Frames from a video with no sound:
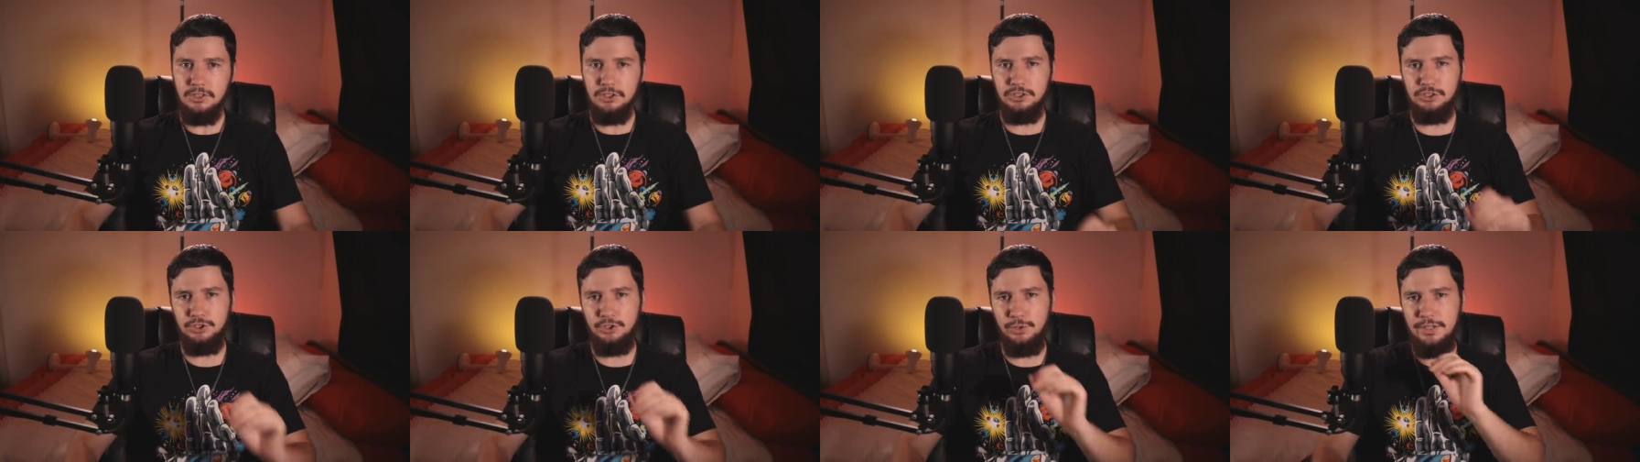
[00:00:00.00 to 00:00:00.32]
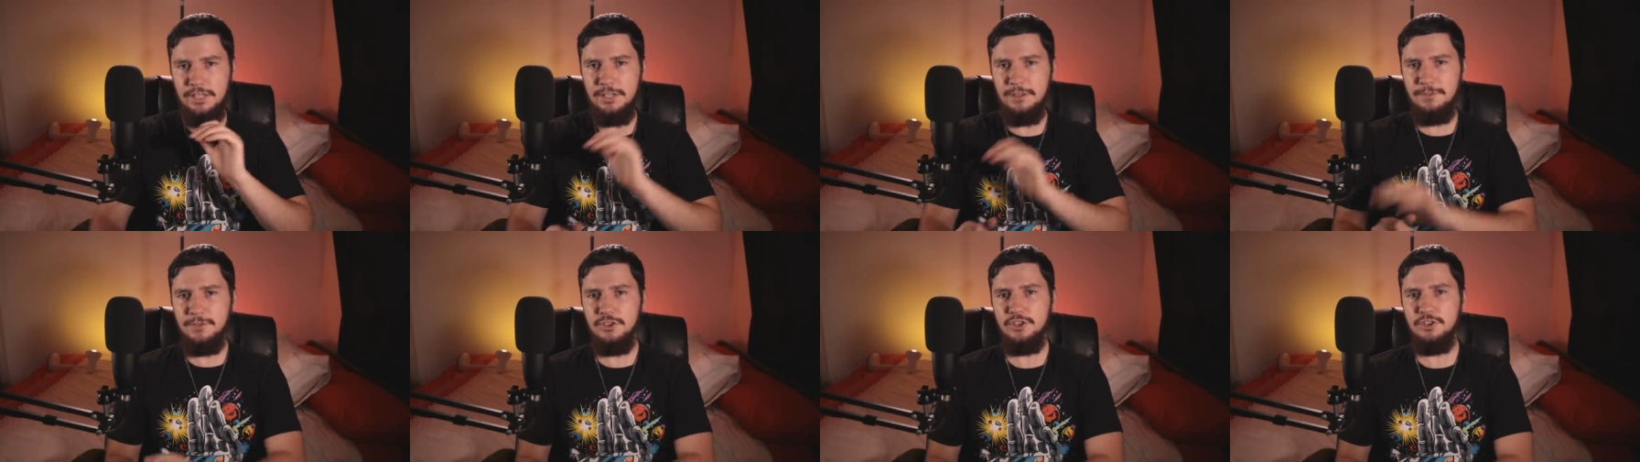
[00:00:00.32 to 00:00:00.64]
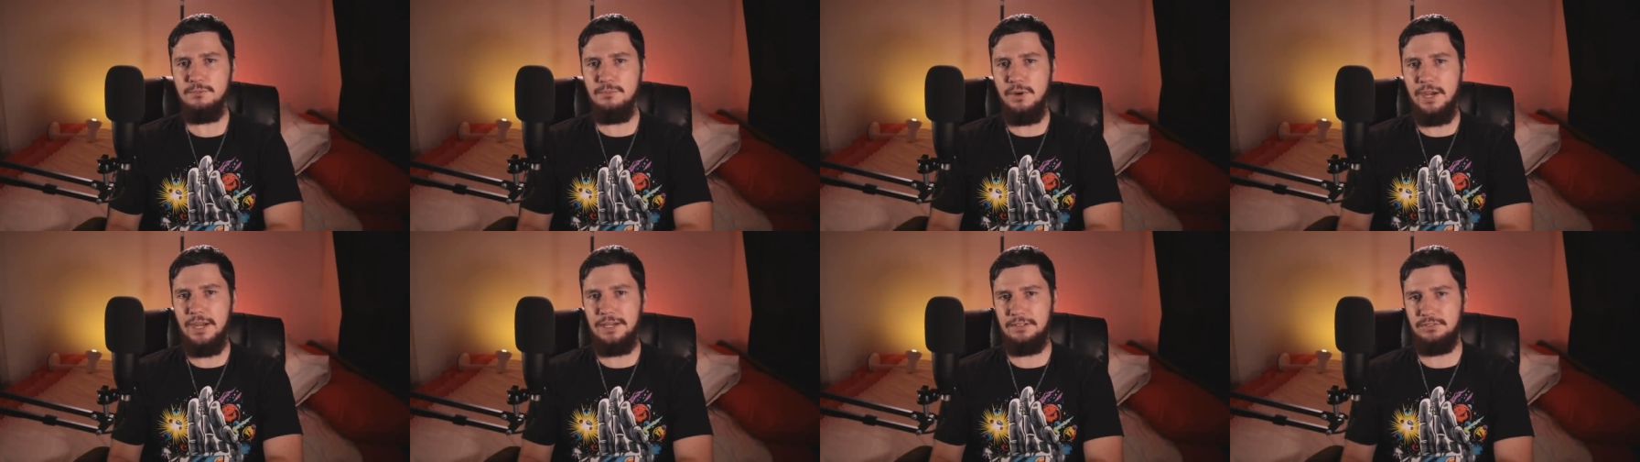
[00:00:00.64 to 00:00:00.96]
So even though
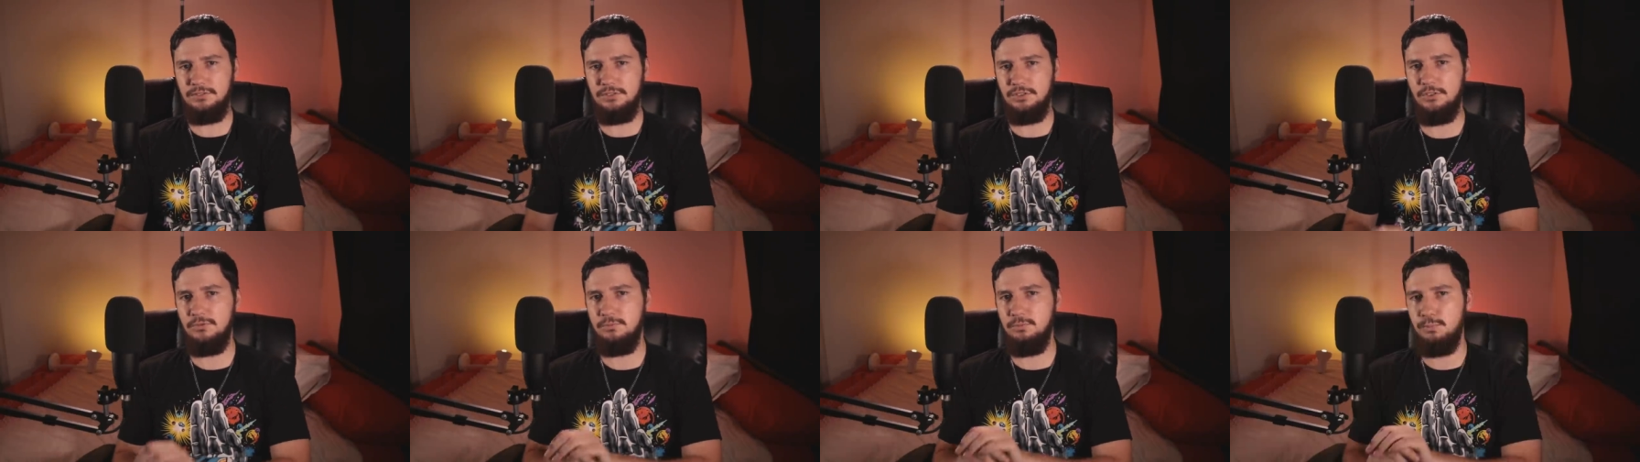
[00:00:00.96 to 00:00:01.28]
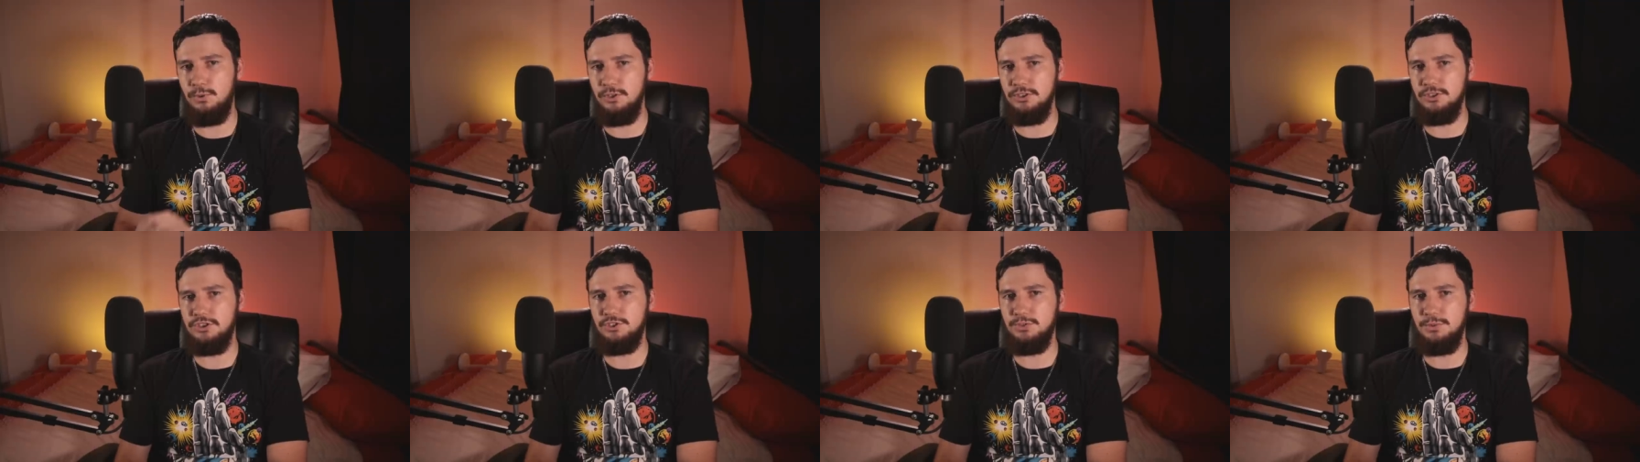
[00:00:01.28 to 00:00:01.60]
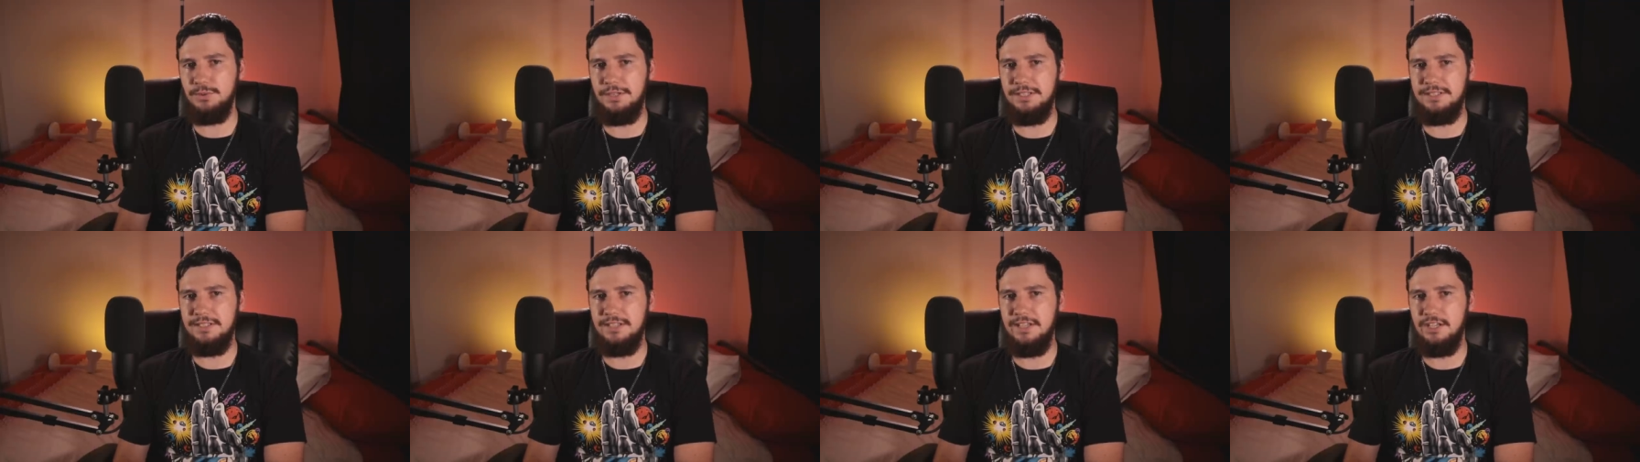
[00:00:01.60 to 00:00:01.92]
Microsoft was
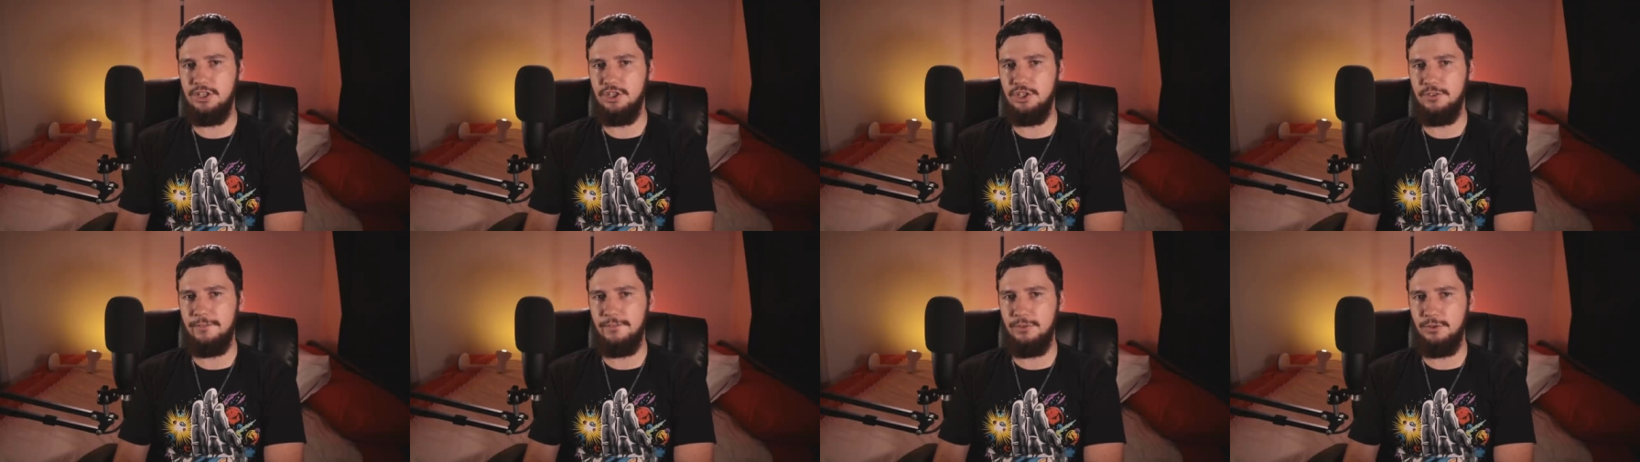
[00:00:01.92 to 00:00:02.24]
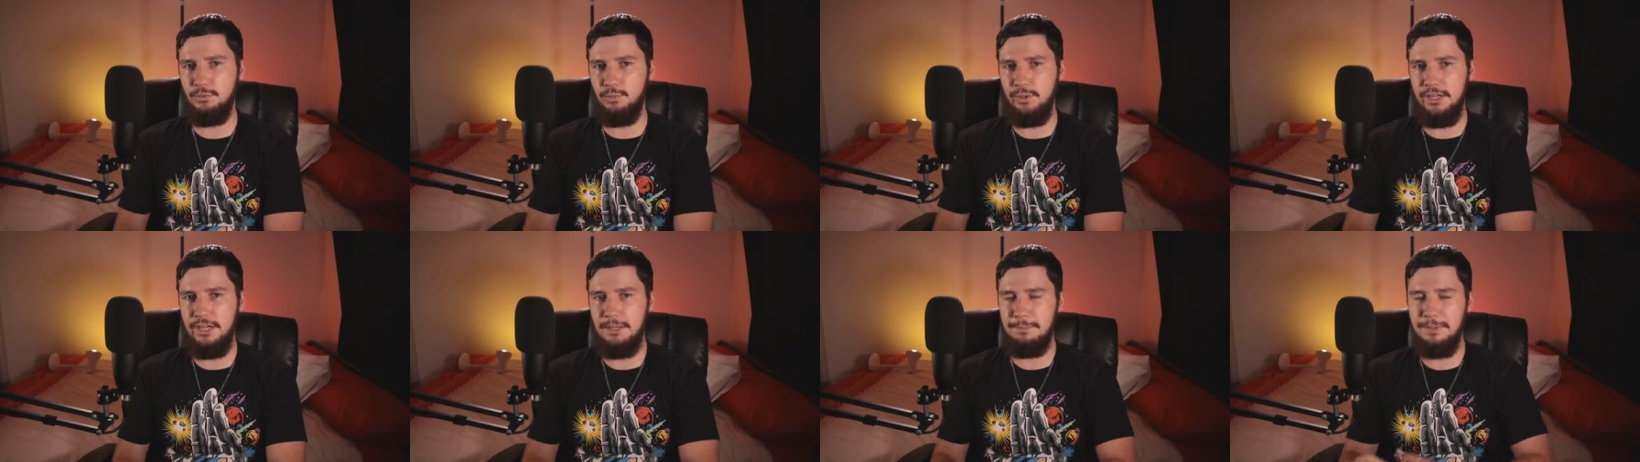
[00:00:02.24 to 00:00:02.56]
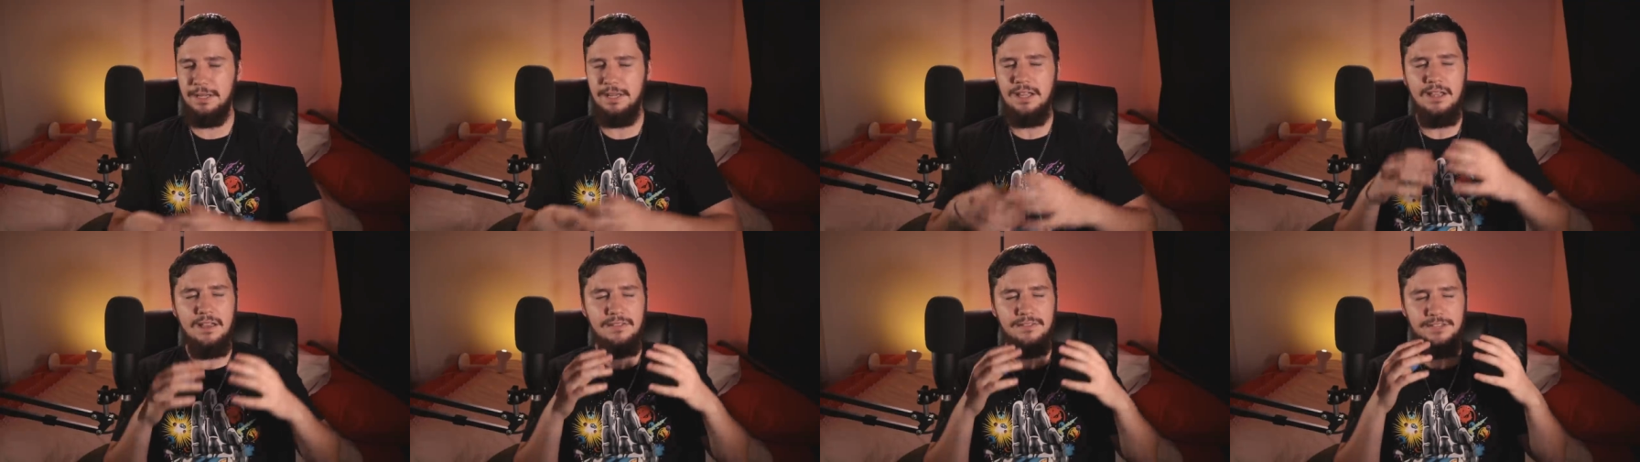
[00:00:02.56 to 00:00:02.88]
trying to take over the web,